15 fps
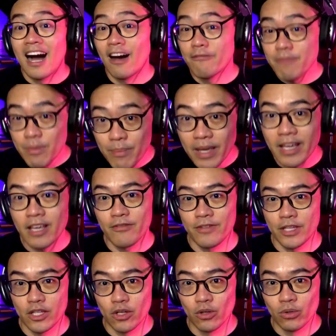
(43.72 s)
I've been making
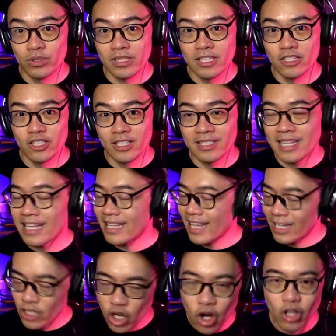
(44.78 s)
videos, it's just that
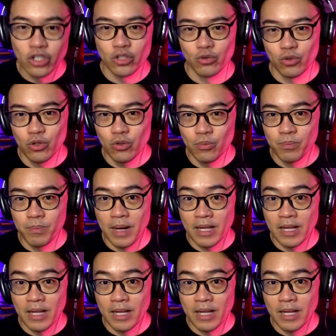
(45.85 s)
they are not on YouTube,